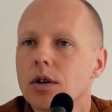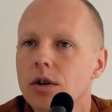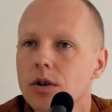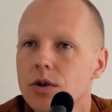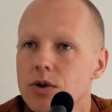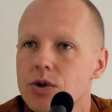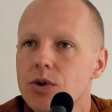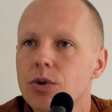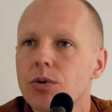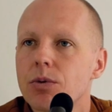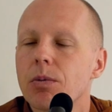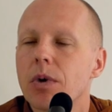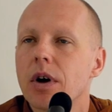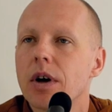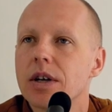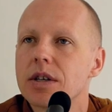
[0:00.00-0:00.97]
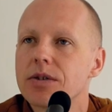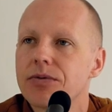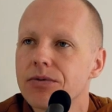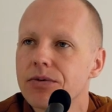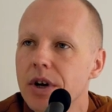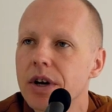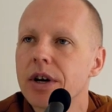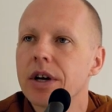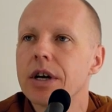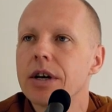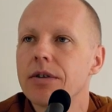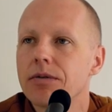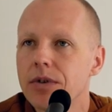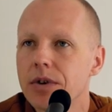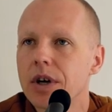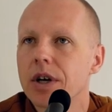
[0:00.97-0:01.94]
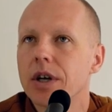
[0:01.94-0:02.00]
because you, it's very,
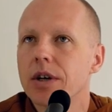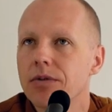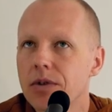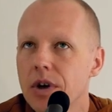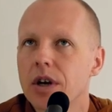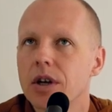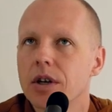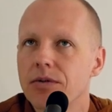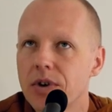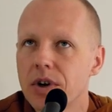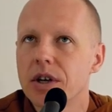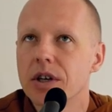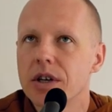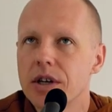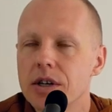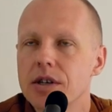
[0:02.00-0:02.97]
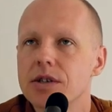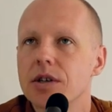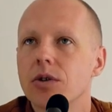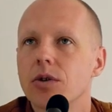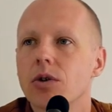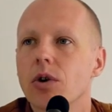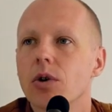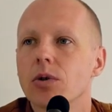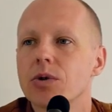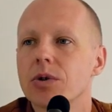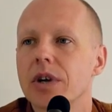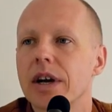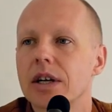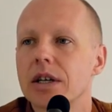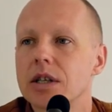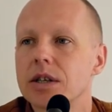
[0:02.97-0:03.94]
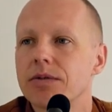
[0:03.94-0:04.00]
very, very, very easy to go to
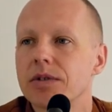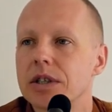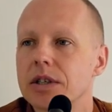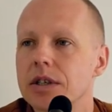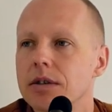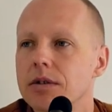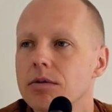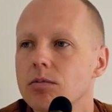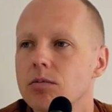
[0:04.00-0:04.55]
negativity.